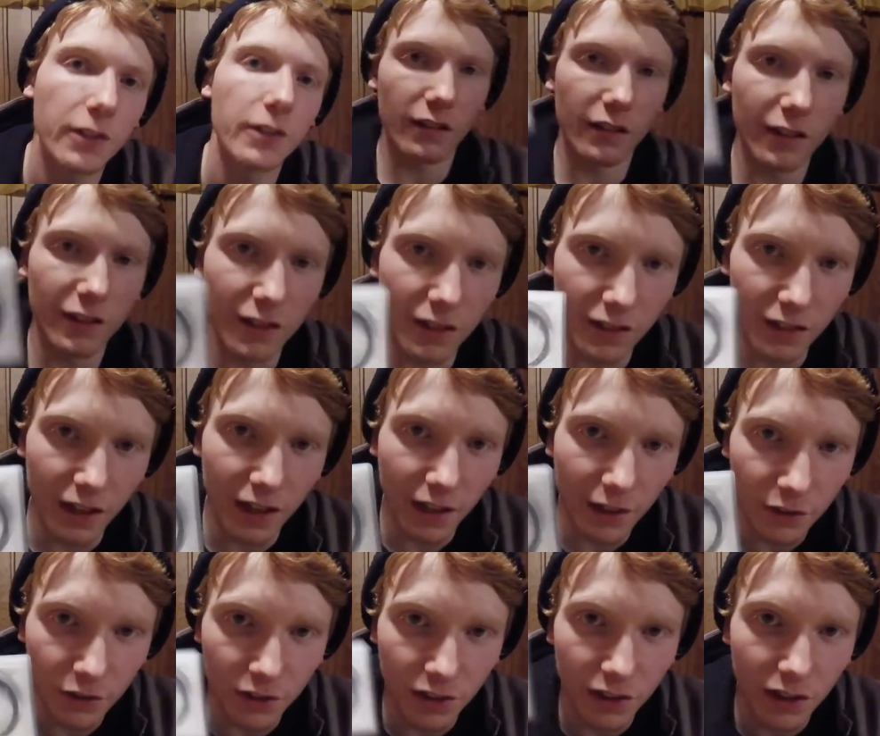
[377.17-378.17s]
This is
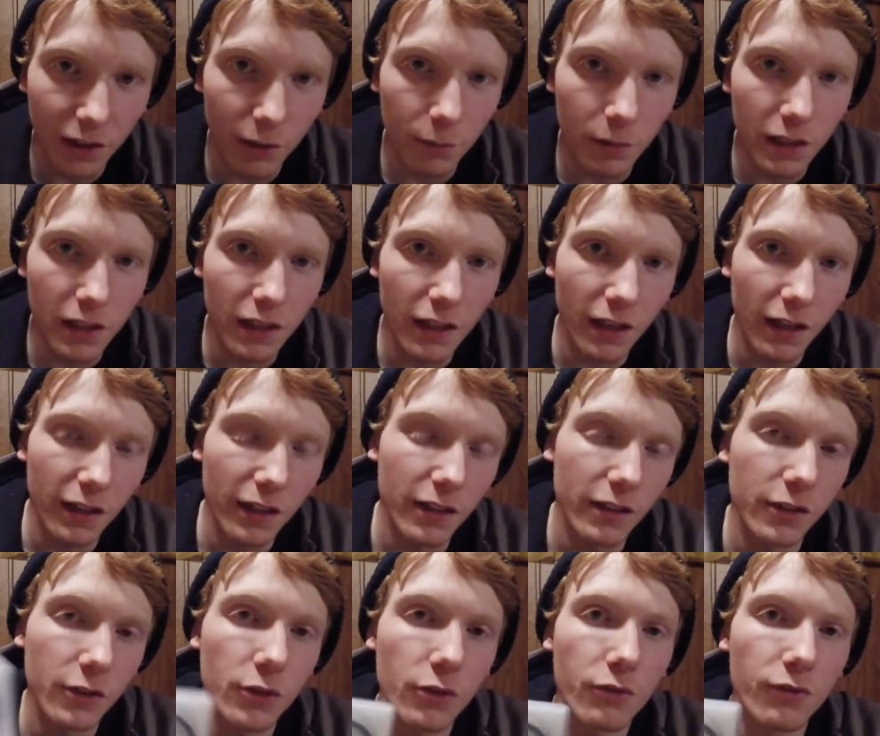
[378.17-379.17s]
actually gonna be
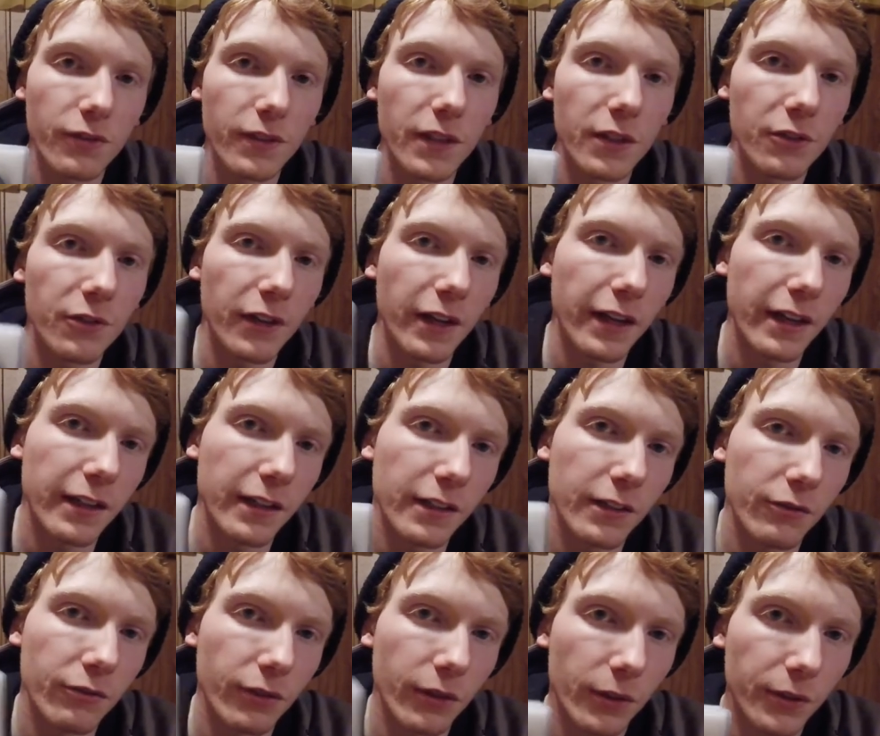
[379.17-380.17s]
a UV
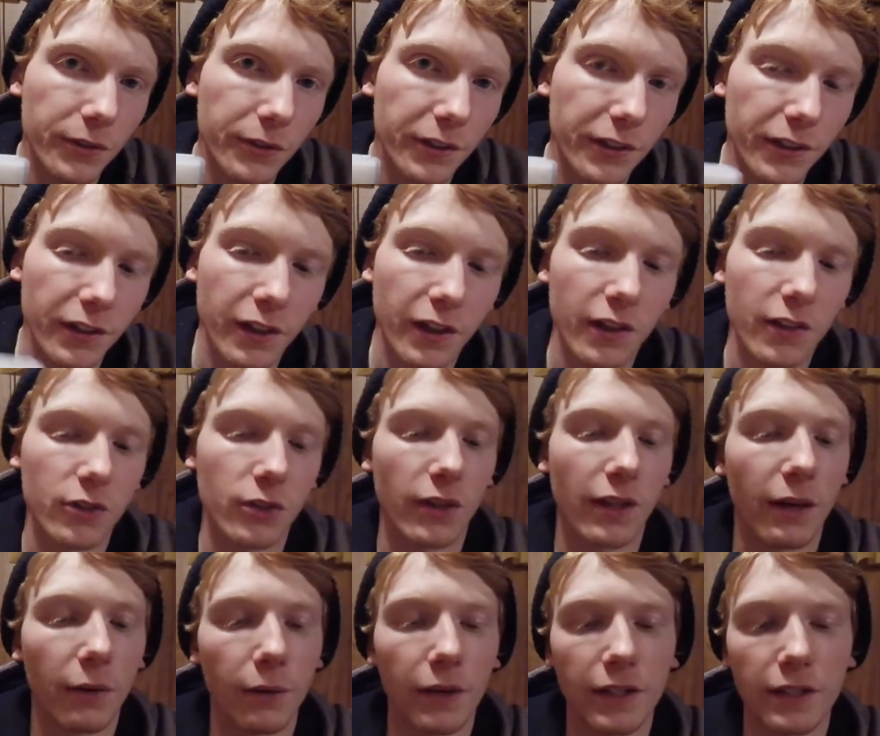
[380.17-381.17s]
rated filter, so
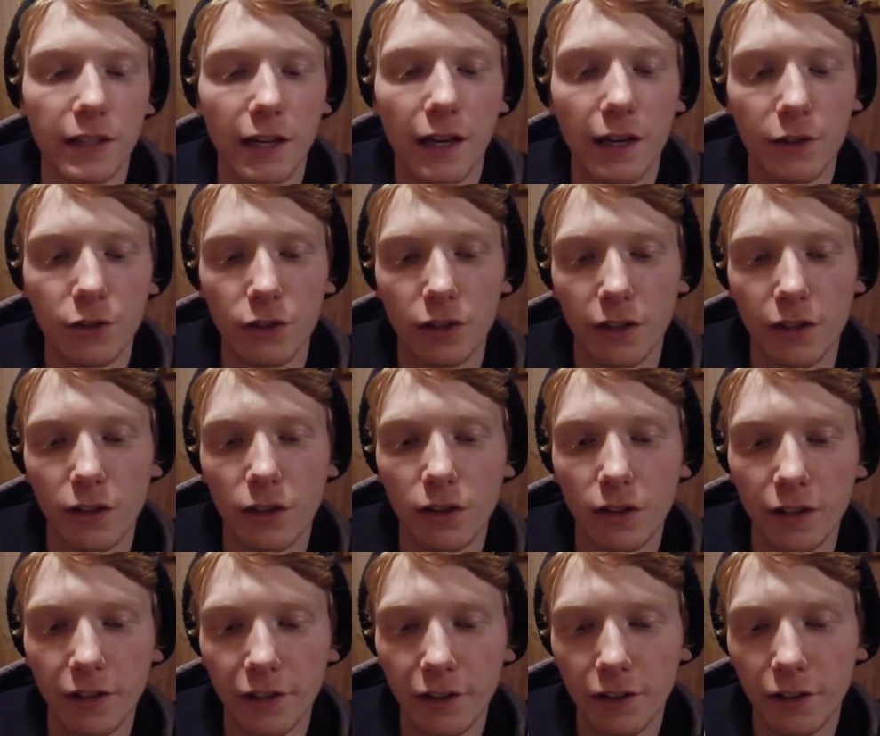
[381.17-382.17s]
that way it's actually
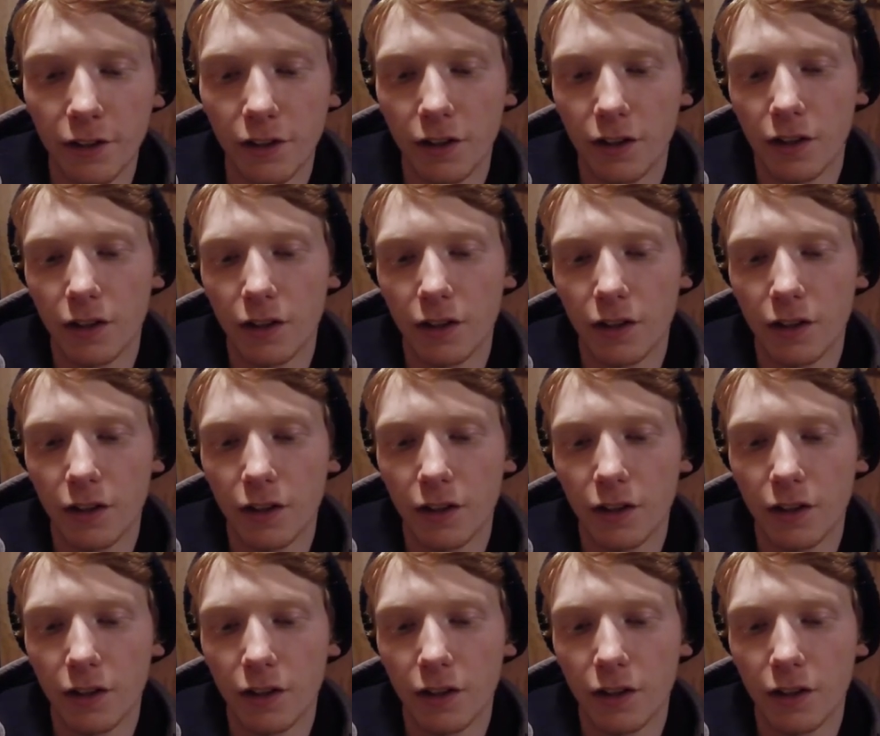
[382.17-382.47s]
clear.